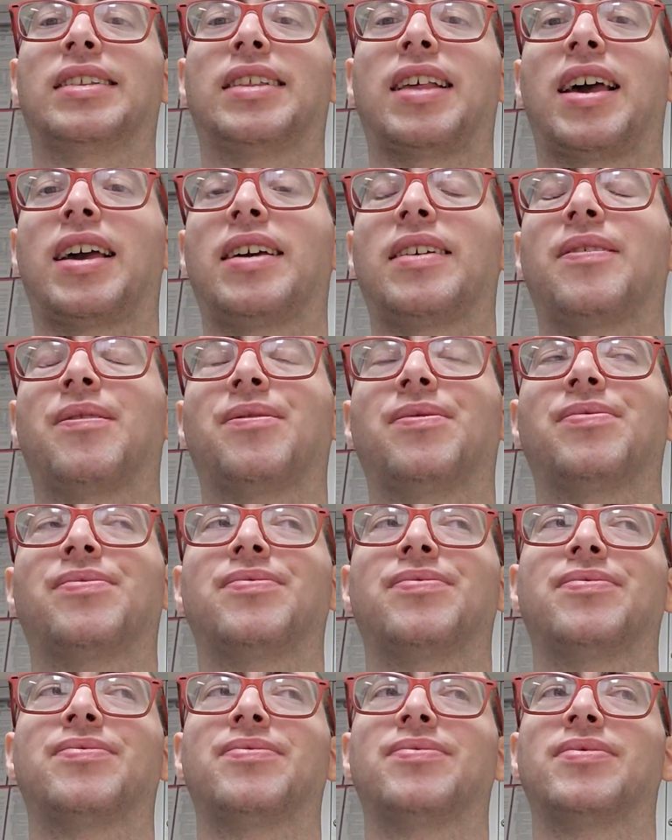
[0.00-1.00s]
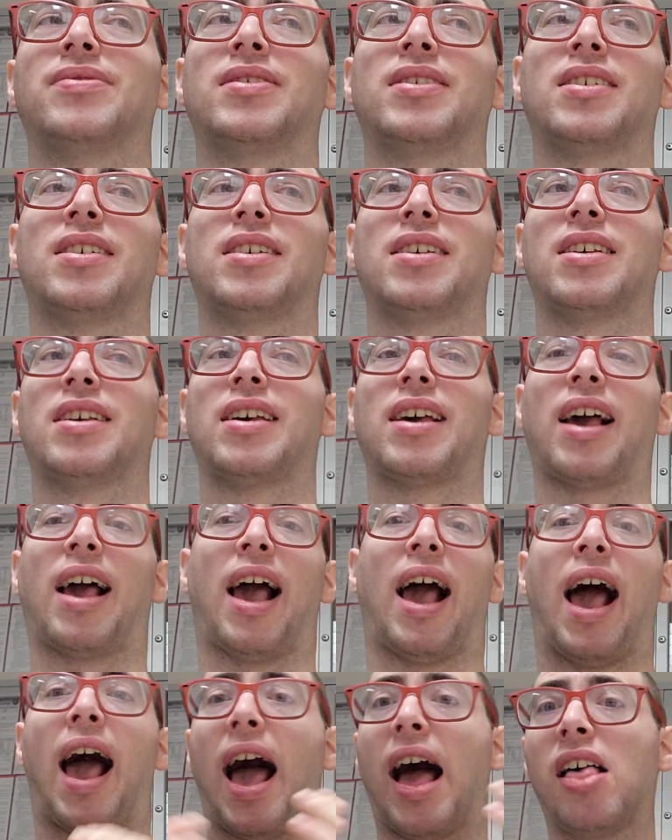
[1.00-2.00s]
like
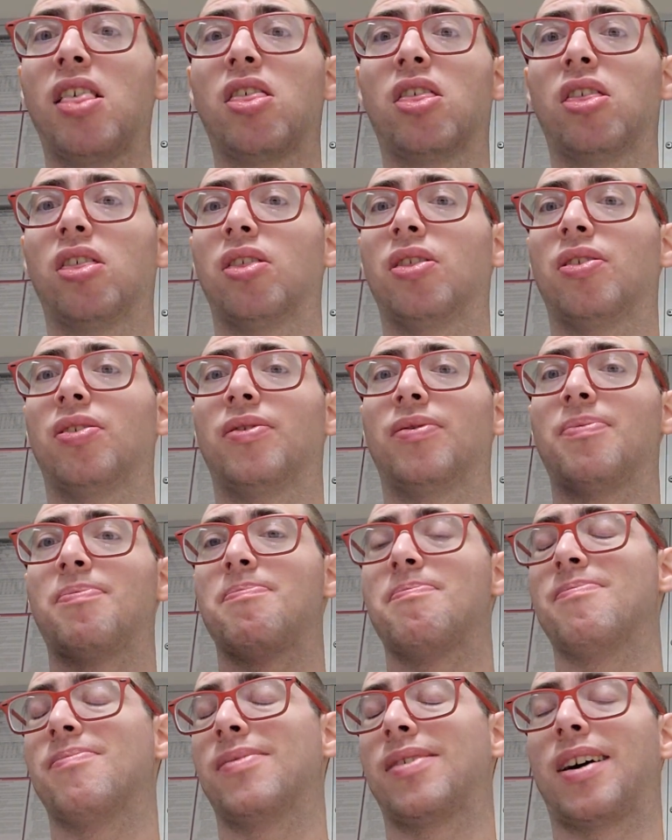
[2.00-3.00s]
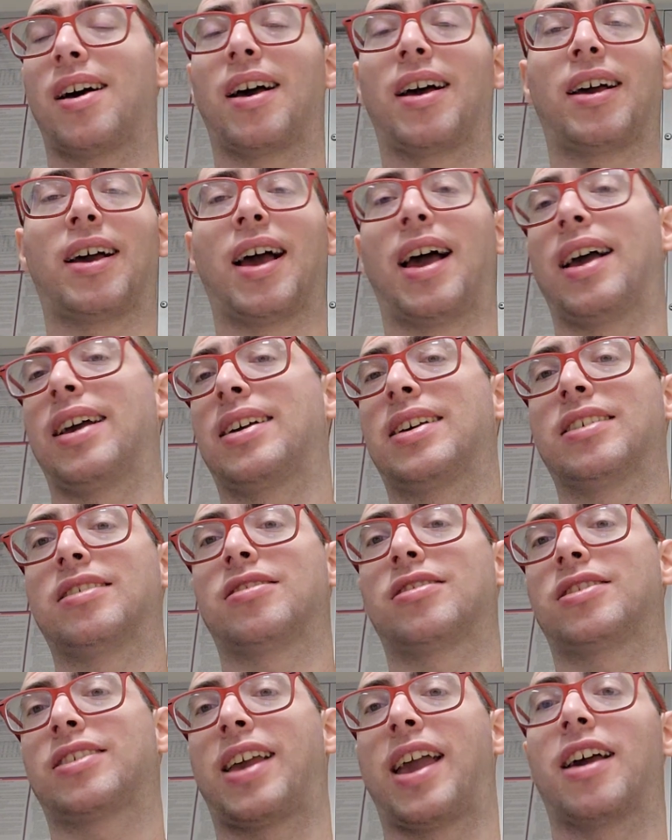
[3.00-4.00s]
I'm I
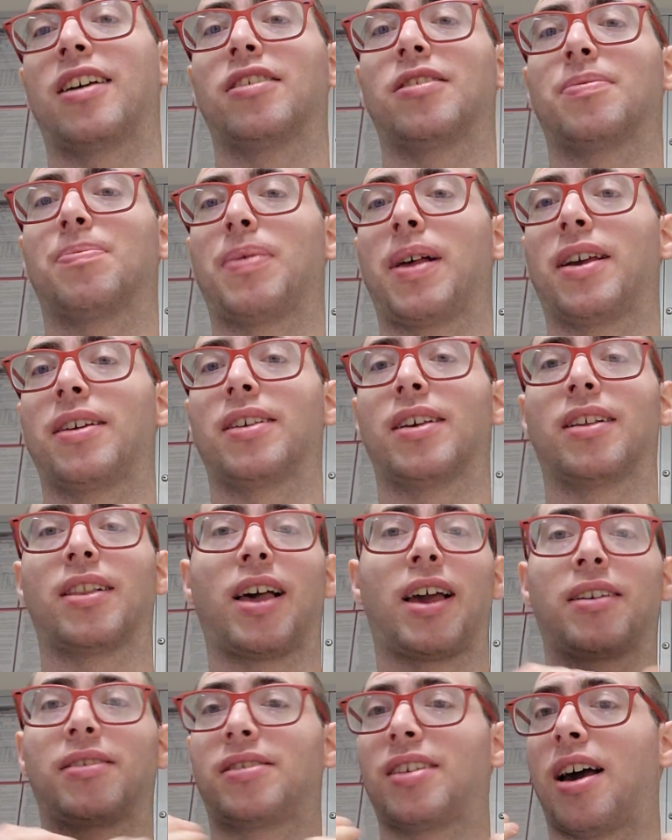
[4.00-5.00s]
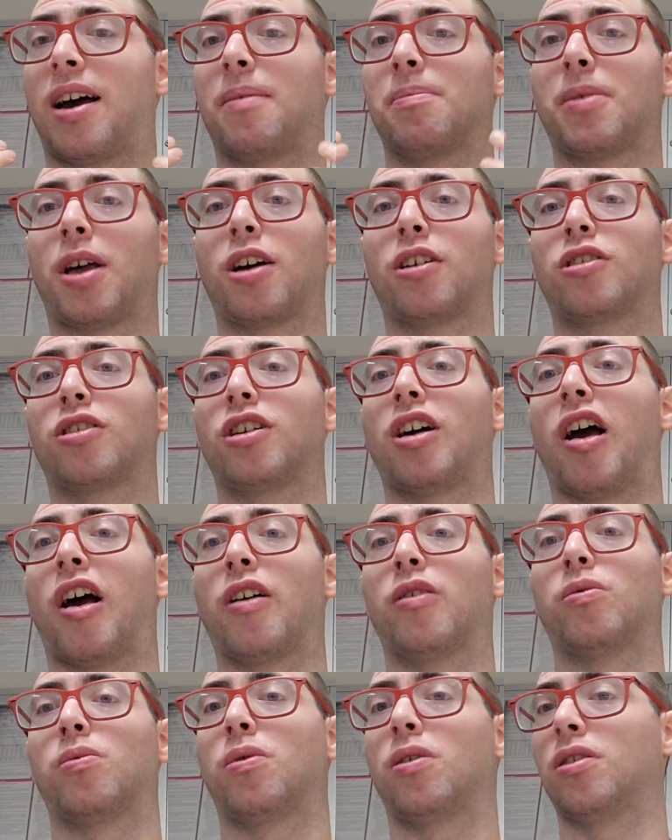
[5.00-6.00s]
just can't explain it. Like I said, I'm not good
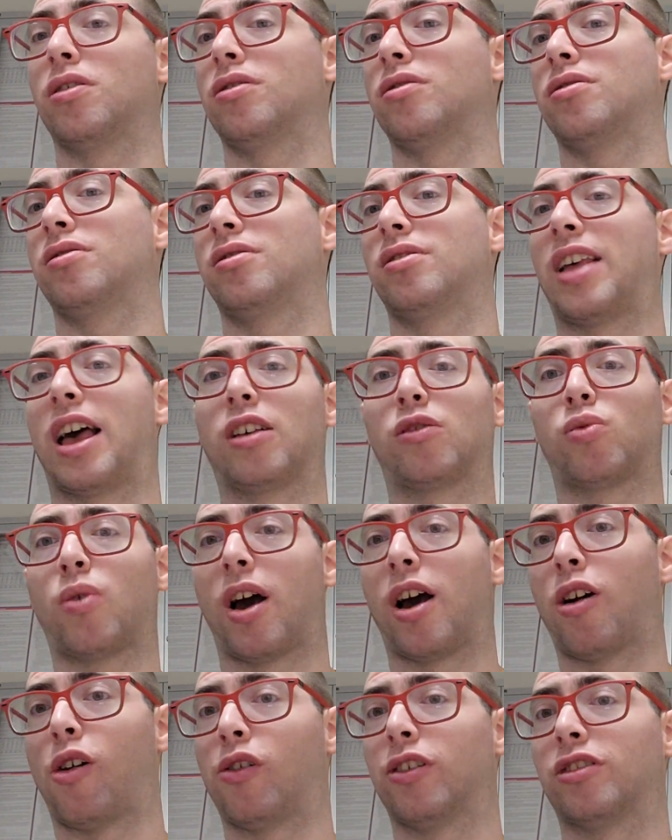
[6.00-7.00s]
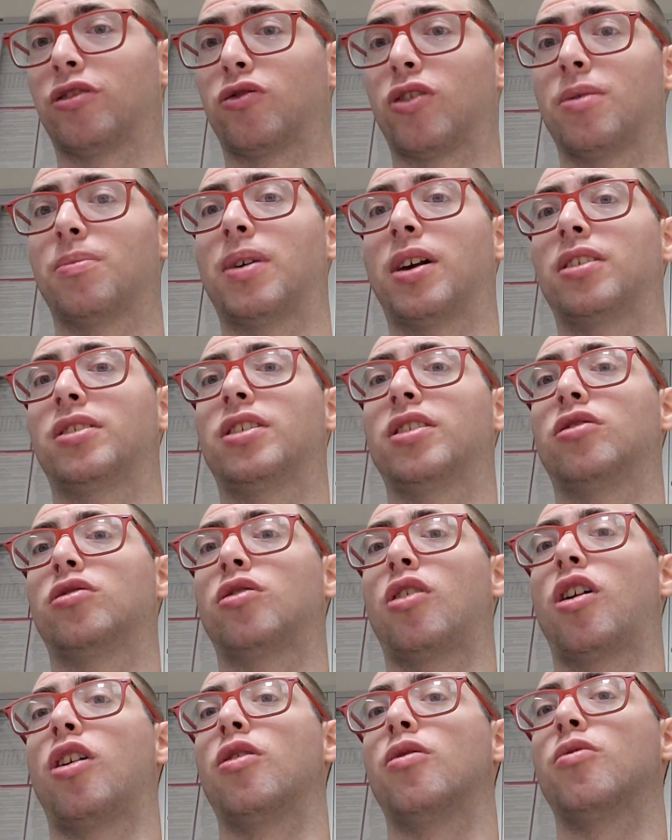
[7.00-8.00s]
at words. That's why I always script my shit,
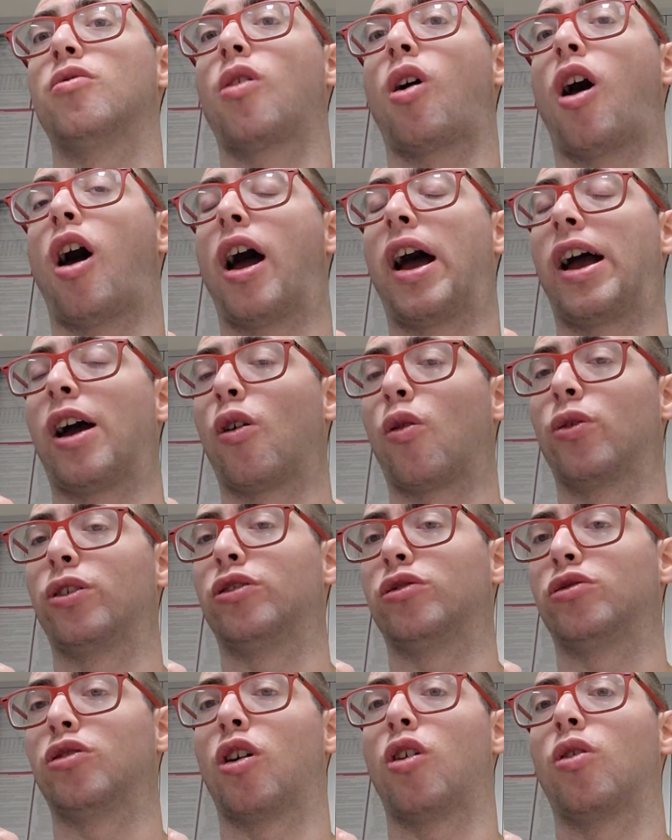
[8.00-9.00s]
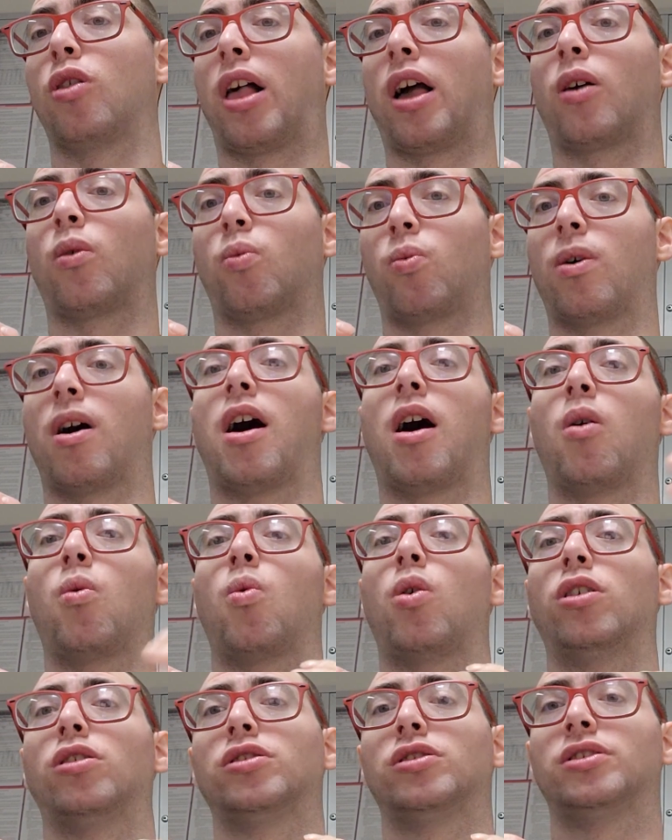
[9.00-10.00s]
so I, I always know like what I
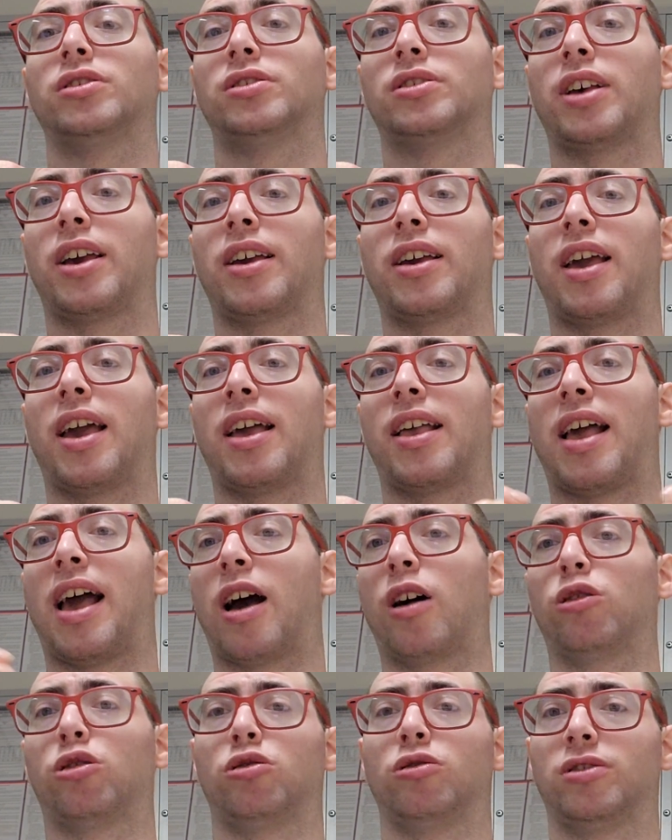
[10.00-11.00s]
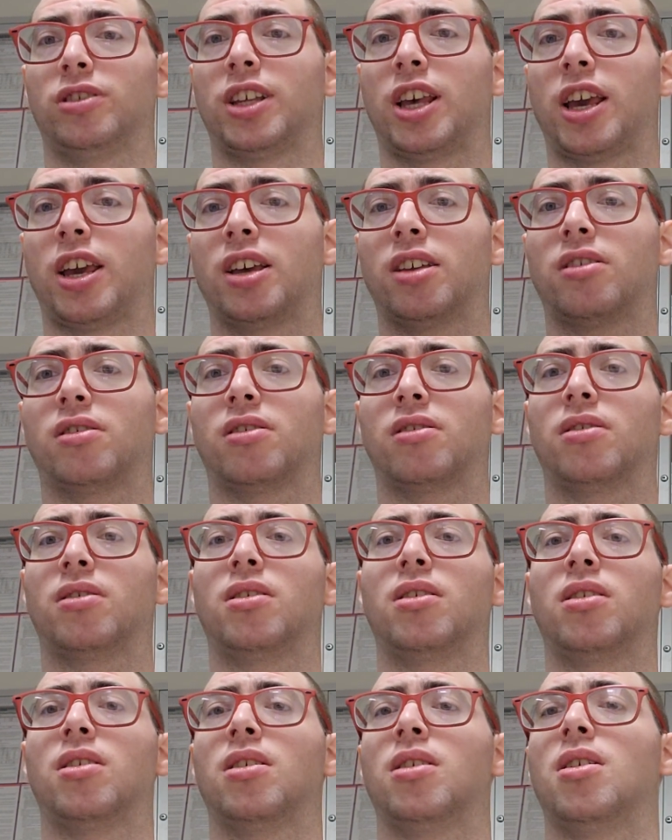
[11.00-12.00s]
want to say and how to say it.
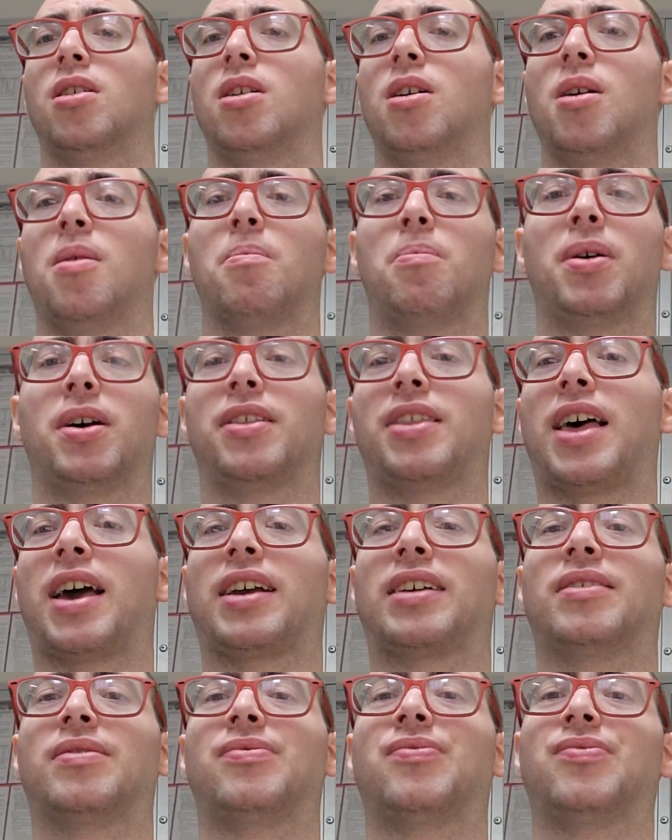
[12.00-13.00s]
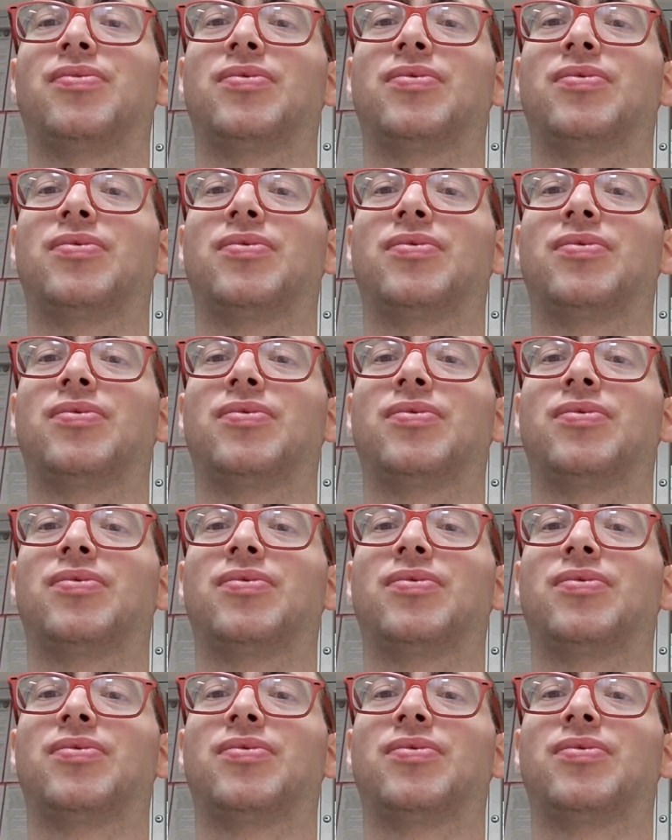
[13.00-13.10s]
But like,